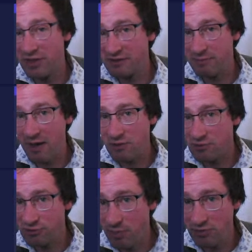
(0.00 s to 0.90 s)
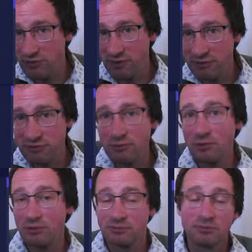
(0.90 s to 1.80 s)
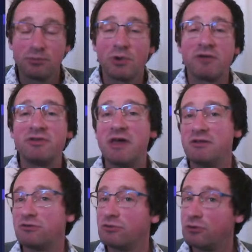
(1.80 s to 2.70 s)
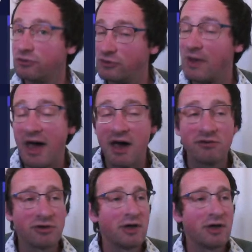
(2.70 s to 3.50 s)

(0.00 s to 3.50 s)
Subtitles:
things about your respondents or whatever data source you have.